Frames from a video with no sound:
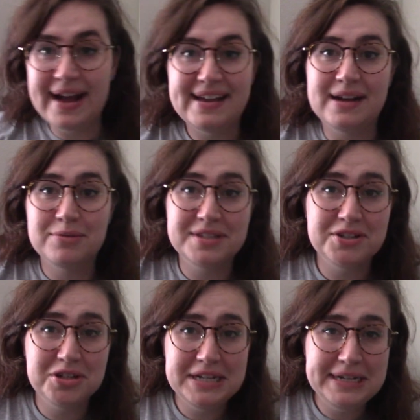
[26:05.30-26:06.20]

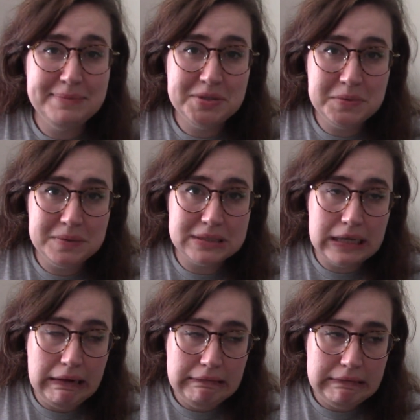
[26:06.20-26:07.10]
acquisition and I'm so
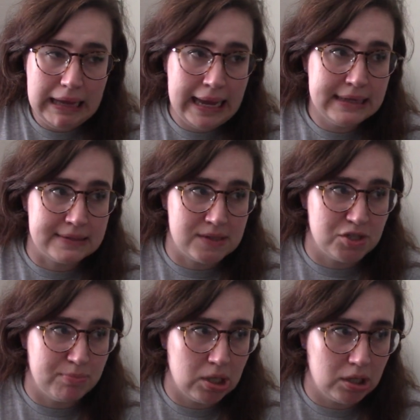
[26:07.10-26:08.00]
excited. And a
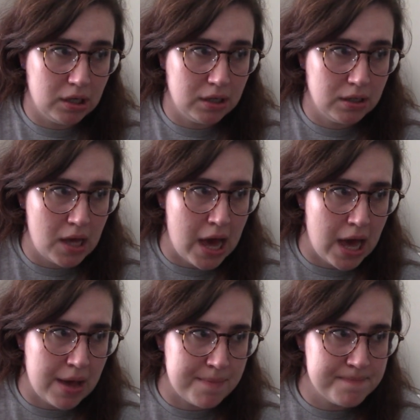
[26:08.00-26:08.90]
stitch marker
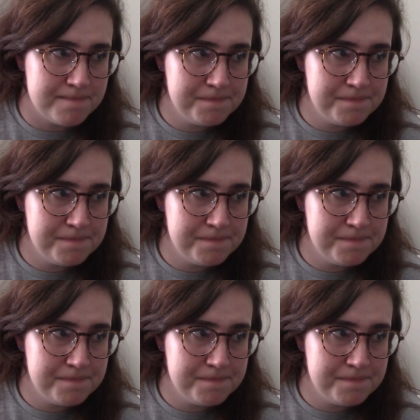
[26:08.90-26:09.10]
to